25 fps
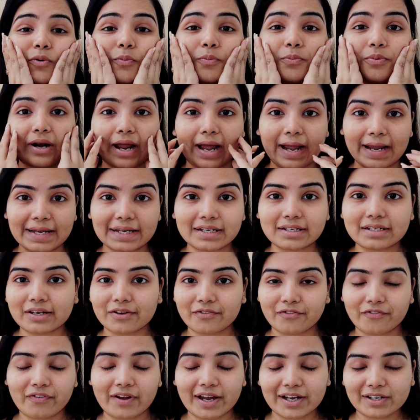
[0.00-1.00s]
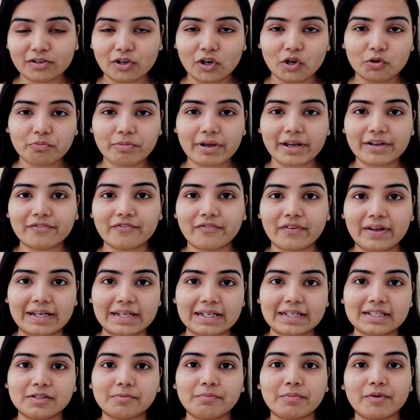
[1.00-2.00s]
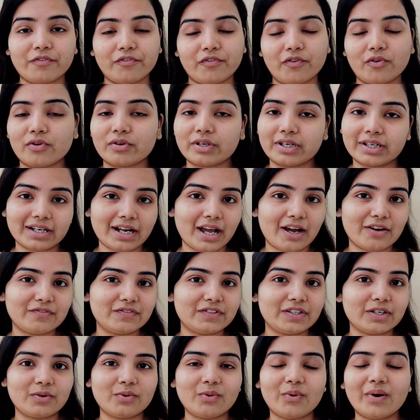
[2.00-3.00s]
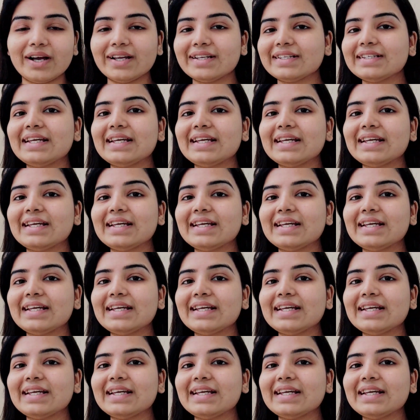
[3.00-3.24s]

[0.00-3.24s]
bright effect on my face before and after one.